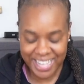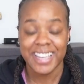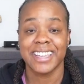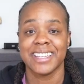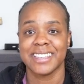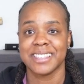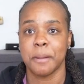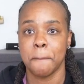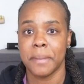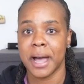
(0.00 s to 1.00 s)
is
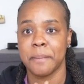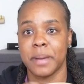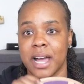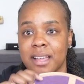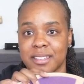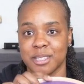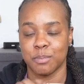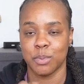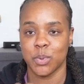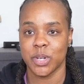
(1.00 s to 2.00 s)
my balance
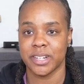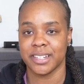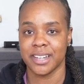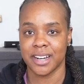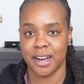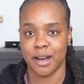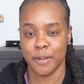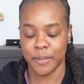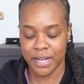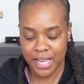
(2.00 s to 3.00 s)
board.
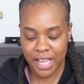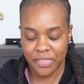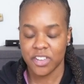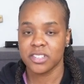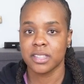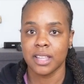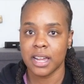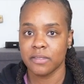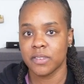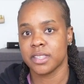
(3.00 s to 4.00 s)
There's a lot
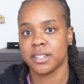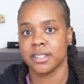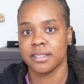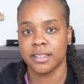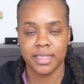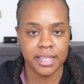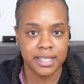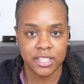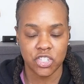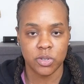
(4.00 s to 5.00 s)
of other
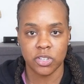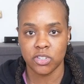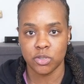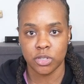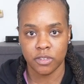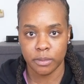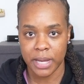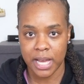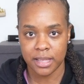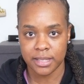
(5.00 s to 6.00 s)
things that you can use for
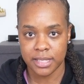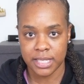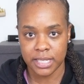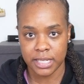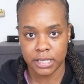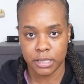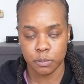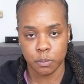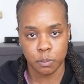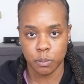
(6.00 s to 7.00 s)
balance and
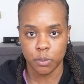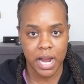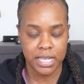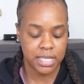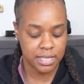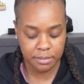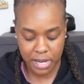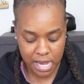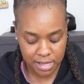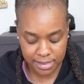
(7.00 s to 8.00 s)
practicing
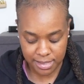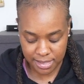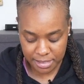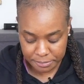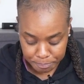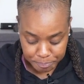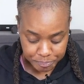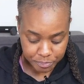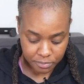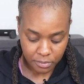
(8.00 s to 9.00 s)
balance,
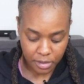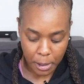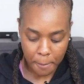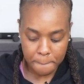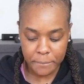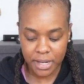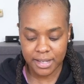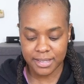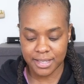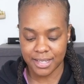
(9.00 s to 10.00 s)

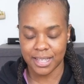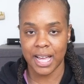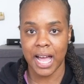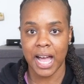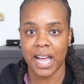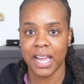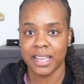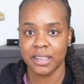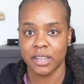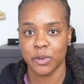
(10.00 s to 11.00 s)
but
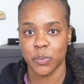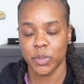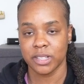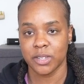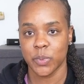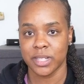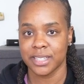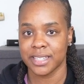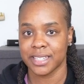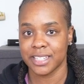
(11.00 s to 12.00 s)
I
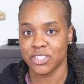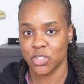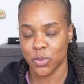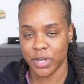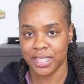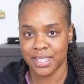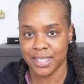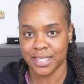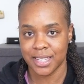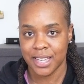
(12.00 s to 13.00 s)
really enjoy
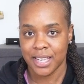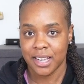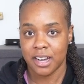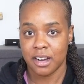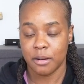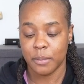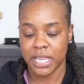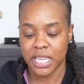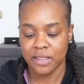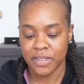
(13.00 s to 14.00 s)
this.
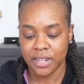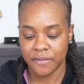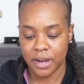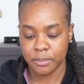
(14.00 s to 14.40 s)
Even if I'm